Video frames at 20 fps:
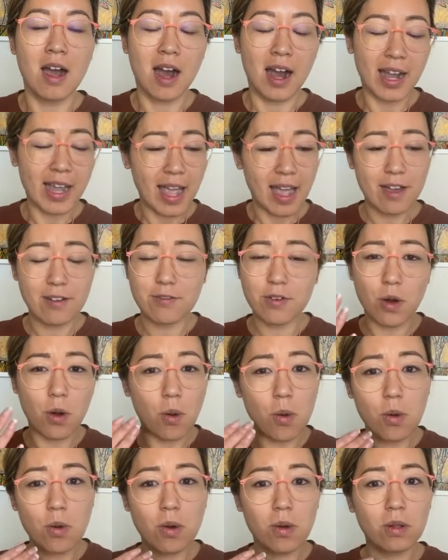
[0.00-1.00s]
I have
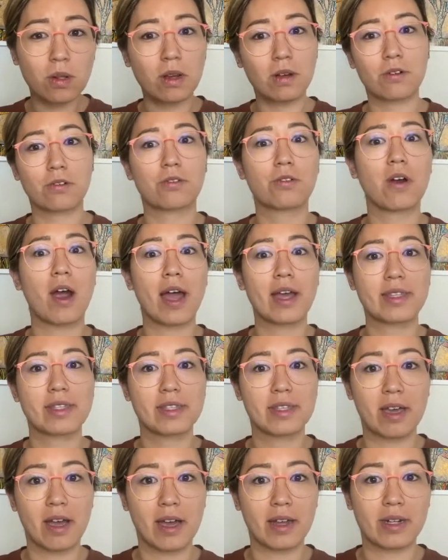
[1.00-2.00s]
all
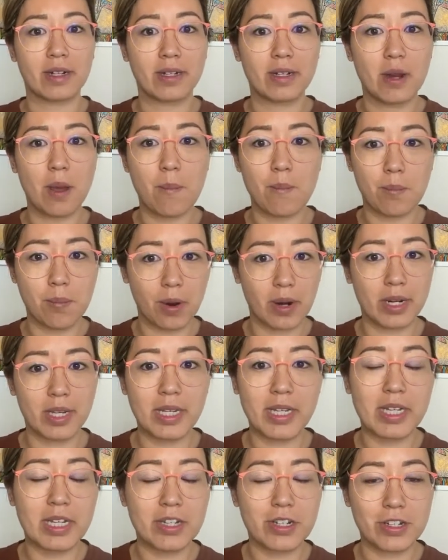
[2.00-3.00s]
right-sided
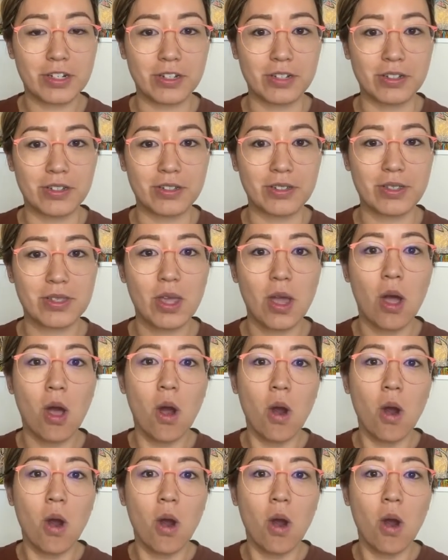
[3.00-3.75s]
body issues,